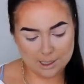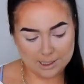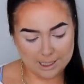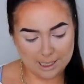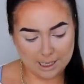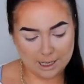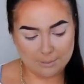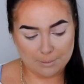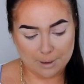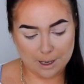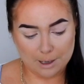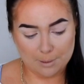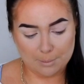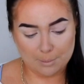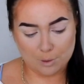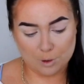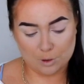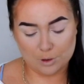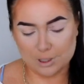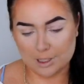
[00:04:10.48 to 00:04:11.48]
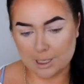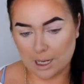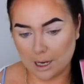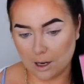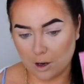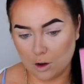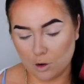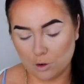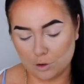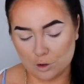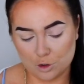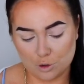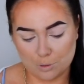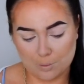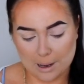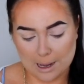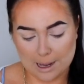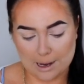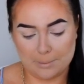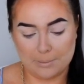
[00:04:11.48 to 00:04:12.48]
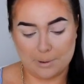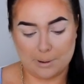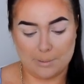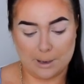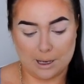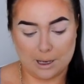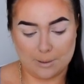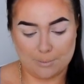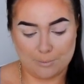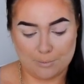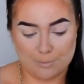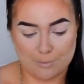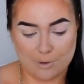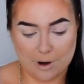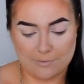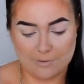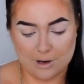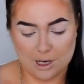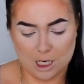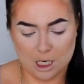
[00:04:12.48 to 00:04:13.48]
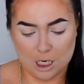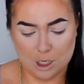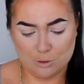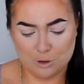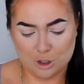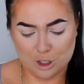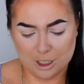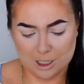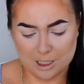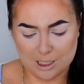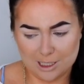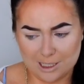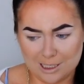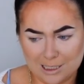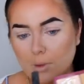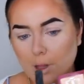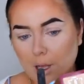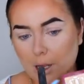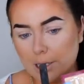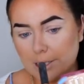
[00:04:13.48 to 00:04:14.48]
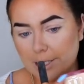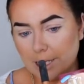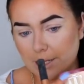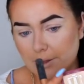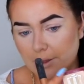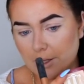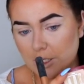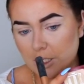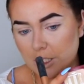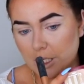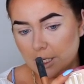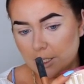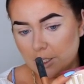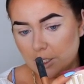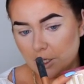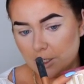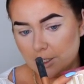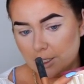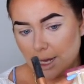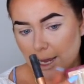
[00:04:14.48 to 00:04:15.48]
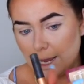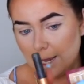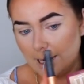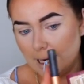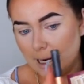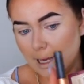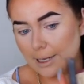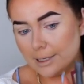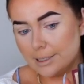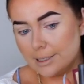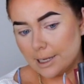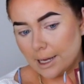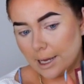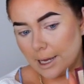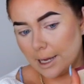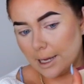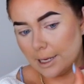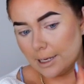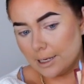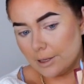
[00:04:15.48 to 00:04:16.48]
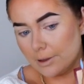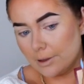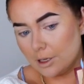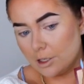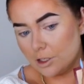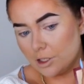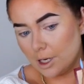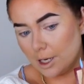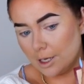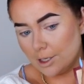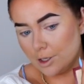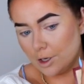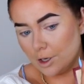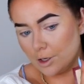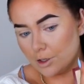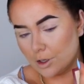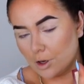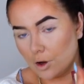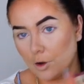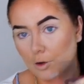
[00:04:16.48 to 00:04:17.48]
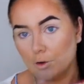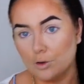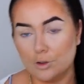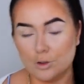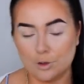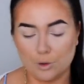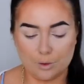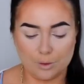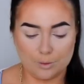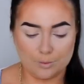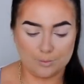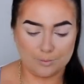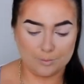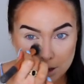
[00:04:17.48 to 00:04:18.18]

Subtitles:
Taking my bronze and contour palette by Makeup Revolution, and take this shade here to highlight and this shade here to contour.